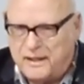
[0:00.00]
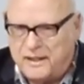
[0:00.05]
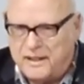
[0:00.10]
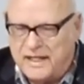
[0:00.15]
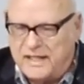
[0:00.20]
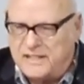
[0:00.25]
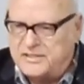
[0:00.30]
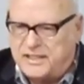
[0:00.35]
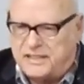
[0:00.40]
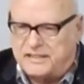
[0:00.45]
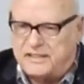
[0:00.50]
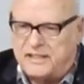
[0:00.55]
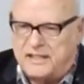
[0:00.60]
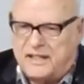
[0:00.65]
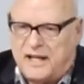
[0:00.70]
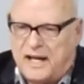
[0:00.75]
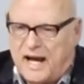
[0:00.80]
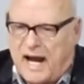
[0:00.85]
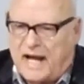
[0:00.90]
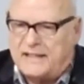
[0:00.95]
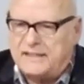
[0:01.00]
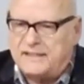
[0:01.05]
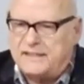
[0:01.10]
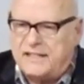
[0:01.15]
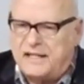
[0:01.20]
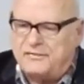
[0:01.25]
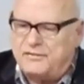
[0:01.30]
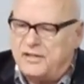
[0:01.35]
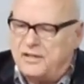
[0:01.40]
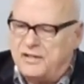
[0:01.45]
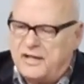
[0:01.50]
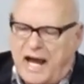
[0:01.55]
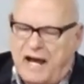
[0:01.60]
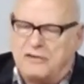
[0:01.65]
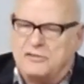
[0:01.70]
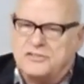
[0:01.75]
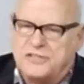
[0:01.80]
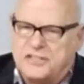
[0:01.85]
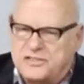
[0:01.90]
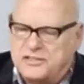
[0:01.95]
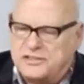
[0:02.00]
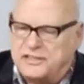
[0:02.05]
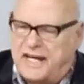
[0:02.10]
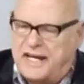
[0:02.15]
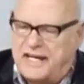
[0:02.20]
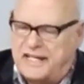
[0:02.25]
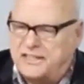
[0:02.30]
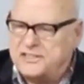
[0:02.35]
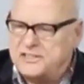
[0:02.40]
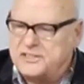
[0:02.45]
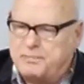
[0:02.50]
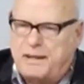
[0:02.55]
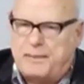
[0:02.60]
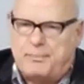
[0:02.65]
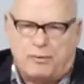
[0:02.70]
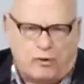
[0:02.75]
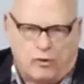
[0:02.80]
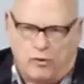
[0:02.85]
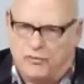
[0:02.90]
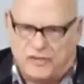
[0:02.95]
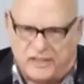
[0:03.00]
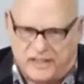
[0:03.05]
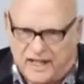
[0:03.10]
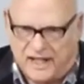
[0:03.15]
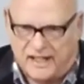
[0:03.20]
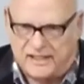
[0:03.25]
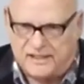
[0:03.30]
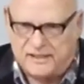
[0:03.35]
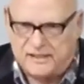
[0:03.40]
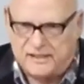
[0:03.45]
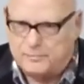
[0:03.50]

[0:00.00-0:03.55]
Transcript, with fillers: He says, I can give you houses, lands, people overnight,